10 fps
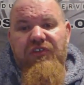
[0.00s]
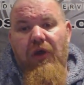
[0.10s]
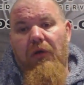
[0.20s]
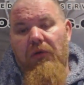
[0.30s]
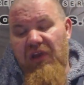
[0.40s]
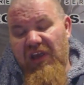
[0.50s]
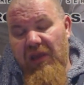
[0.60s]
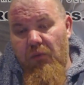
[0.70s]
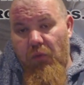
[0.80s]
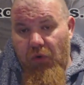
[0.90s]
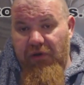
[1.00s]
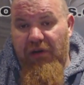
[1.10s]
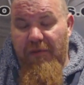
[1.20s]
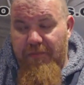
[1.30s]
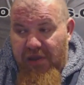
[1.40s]
So it
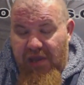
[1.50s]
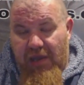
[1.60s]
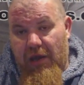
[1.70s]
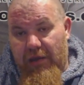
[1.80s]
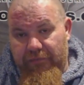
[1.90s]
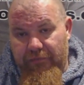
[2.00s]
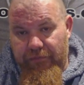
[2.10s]
would appear